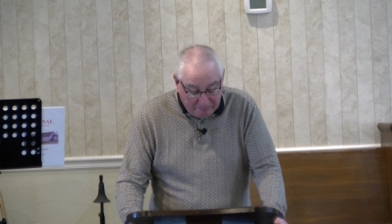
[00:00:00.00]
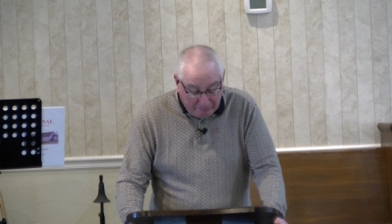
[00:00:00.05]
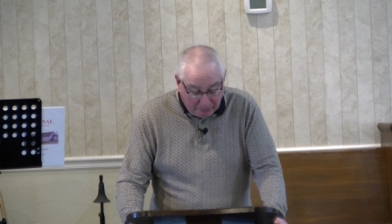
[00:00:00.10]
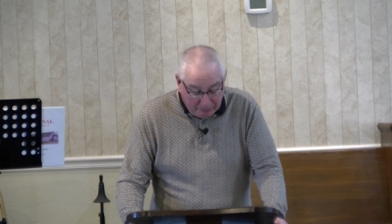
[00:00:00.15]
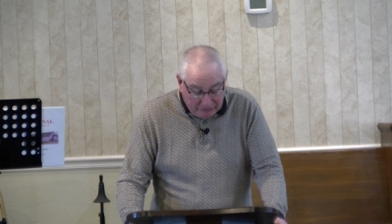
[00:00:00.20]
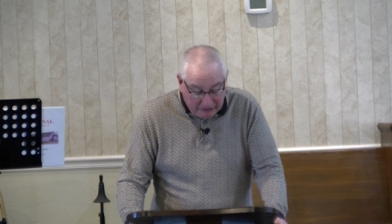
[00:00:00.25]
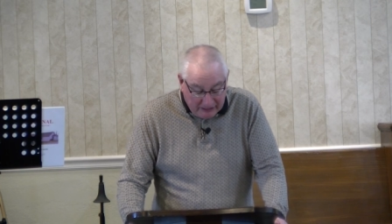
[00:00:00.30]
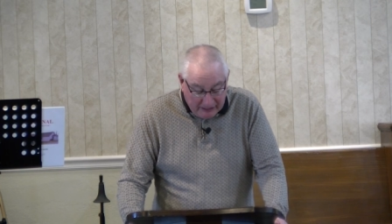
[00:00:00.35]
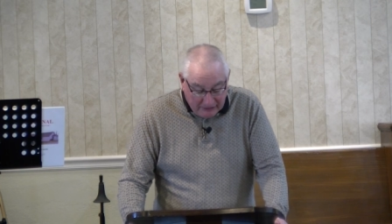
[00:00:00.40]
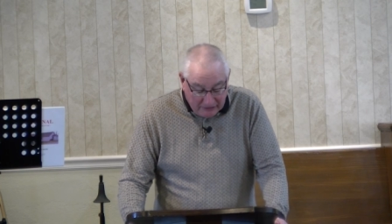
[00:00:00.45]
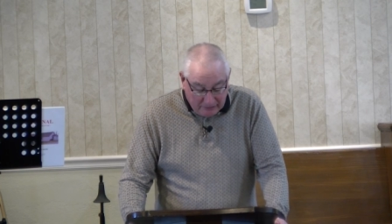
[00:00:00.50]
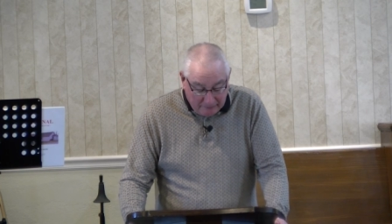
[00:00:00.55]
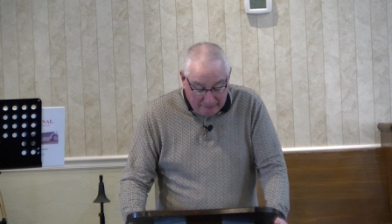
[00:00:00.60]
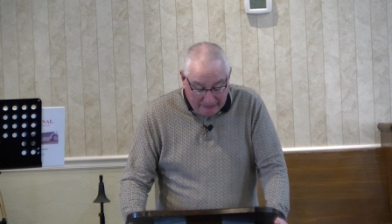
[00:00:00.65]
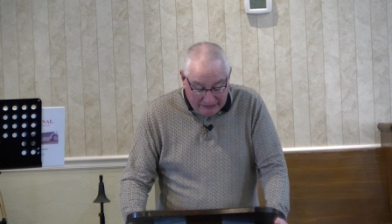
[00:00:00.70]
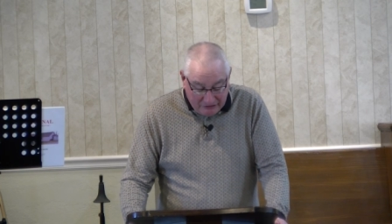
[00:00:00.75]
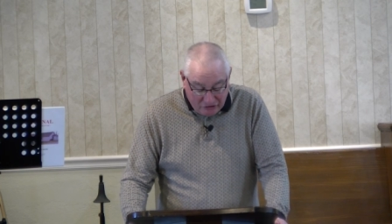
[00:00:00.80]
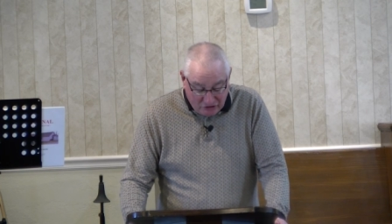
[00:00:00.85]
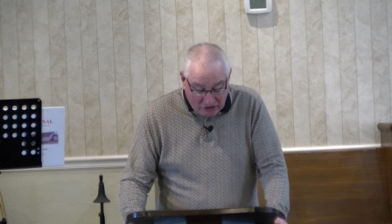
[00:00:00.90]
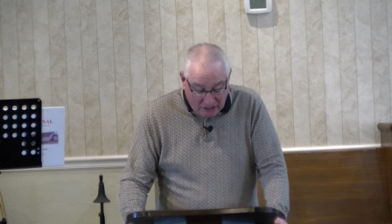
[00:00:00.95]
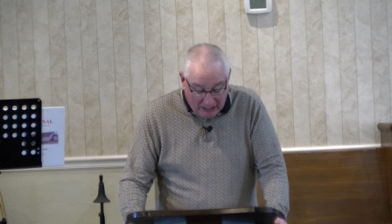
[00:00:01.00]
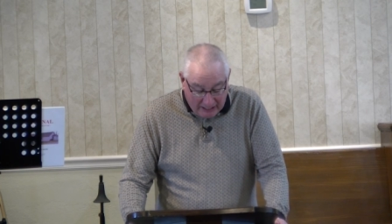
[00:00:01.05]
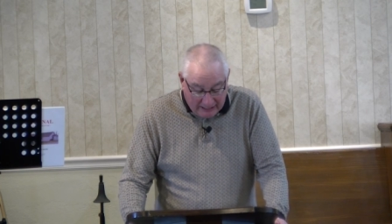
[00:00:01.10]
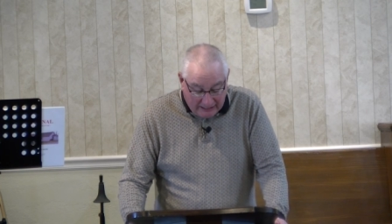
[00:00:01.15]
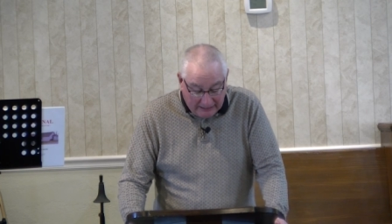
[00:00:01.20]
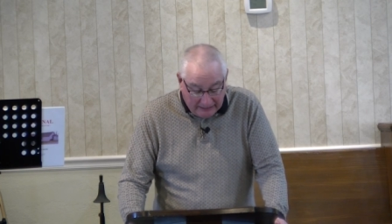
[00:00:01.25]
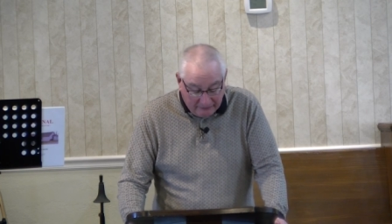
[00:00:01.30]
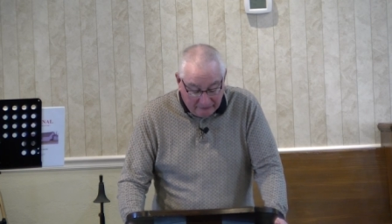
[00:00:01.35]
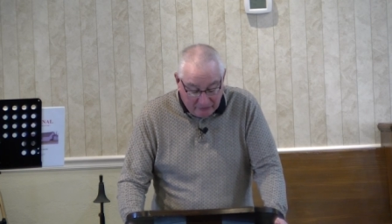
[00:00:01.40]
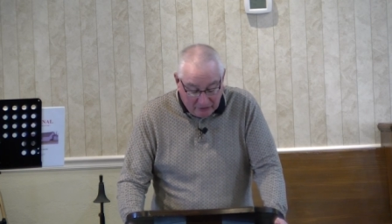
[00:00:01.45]
pretend to be
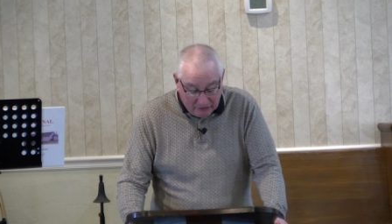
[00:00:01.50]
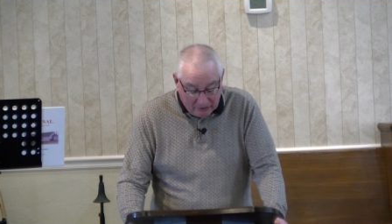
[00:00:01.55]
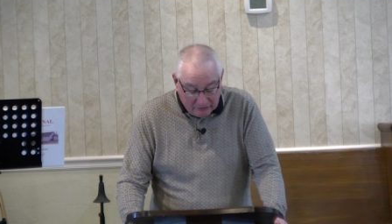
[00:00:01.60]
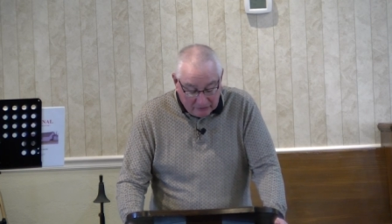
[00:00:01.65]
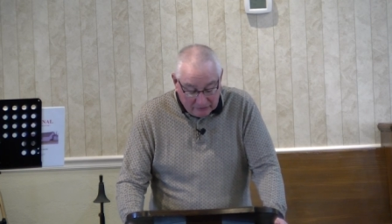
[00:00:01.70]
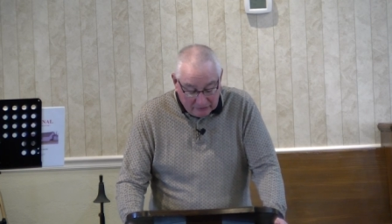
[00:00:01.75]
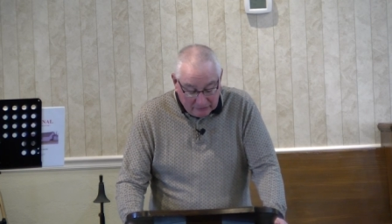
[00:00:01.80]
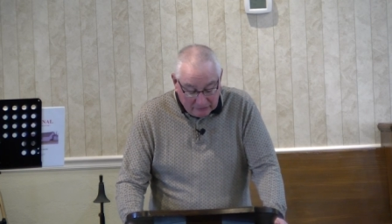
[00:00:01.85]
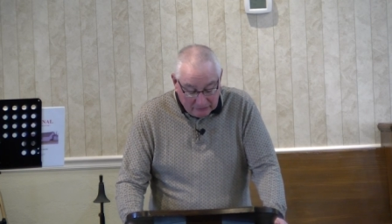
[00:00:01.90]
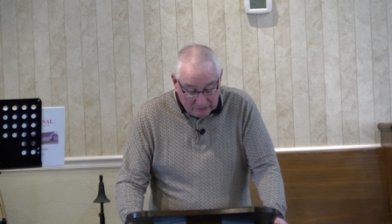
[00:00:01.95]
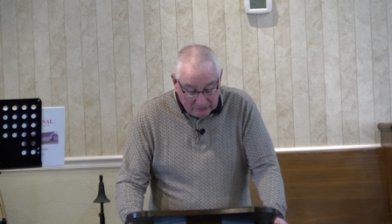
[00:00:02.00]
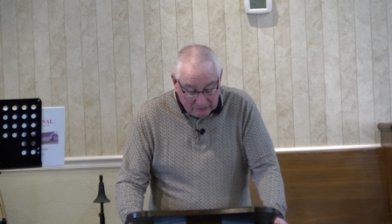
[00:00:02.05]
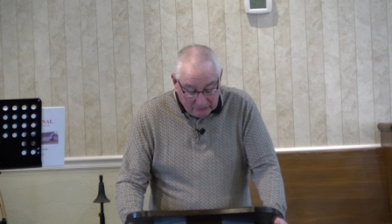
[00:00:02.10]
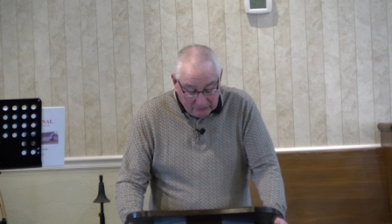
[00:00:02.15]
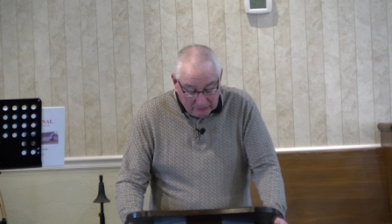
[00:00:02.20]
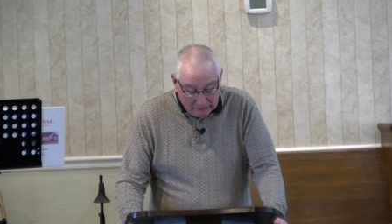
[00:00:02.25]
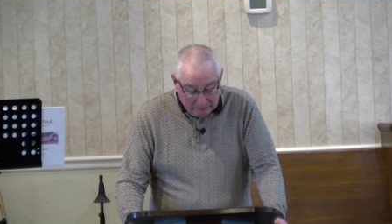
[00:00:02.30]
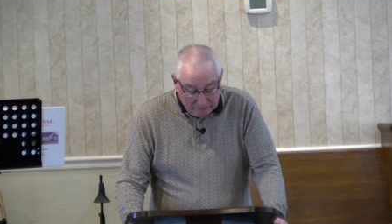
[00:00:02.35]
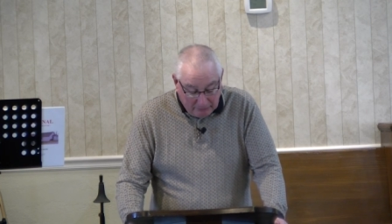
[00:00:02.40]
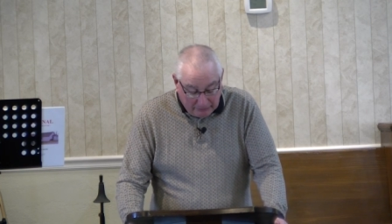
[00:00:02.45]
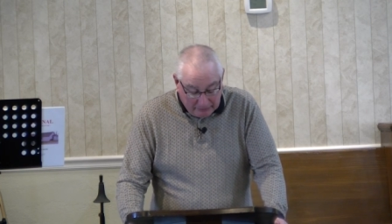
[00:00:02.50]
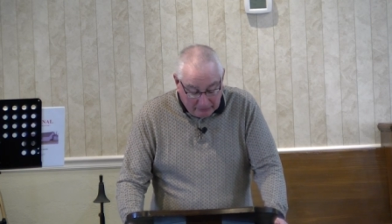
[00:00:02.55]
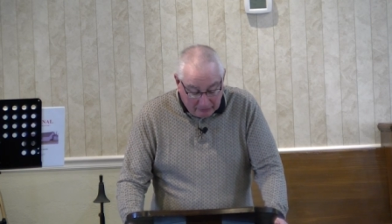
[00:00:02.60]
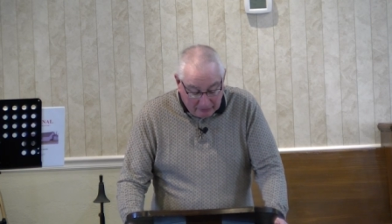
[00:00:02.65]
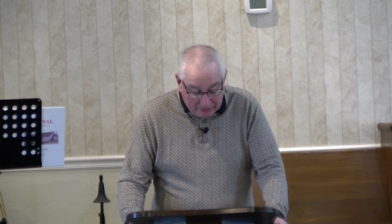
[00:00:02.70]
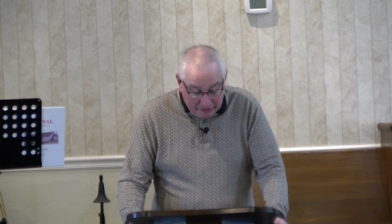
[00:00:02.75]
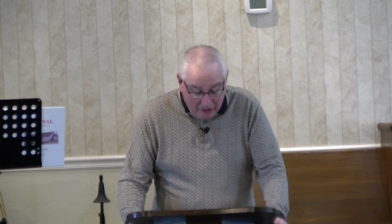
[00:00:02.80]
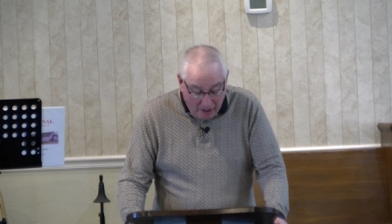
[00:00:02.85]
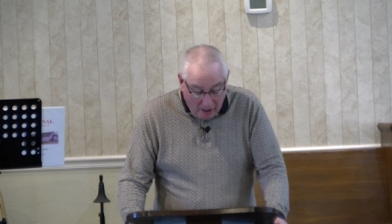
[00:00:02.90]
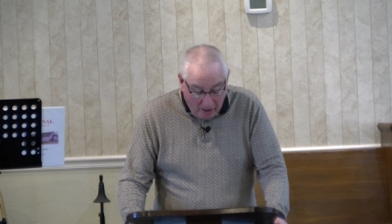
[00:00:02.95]
saved but
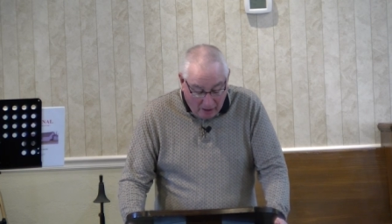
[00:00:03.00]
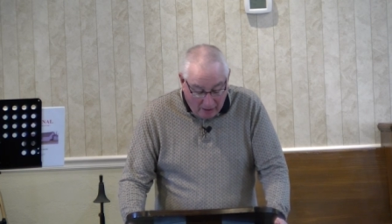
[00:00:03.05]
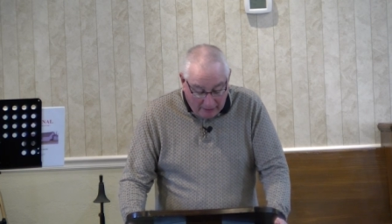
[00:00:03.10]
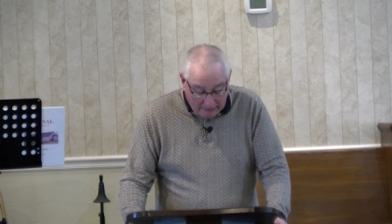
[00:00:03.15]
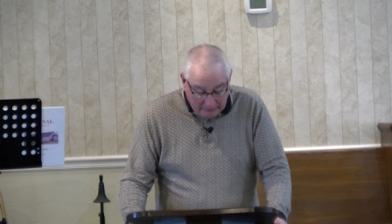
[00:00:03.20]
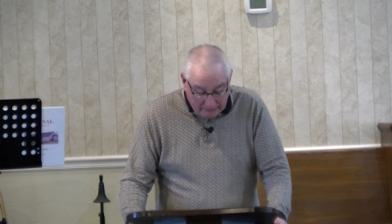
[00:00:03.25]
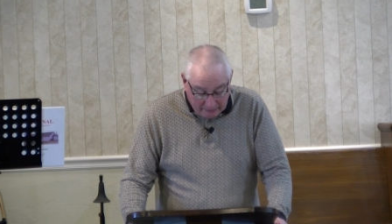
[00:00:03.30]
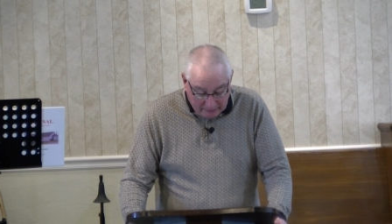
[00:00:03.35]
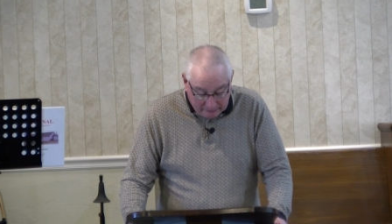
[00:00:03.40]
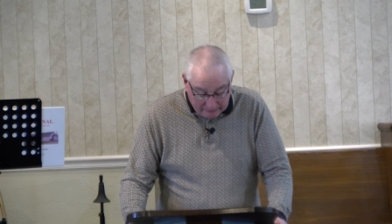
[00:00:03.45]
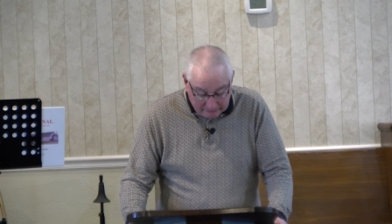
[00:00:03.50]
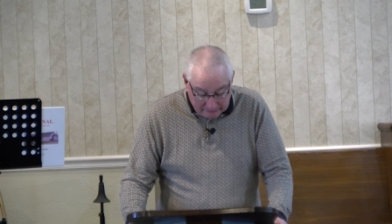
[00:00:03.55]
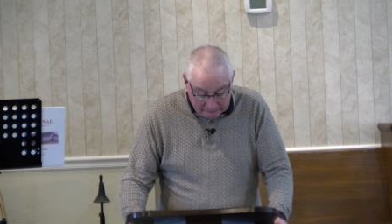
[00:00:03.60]
are not,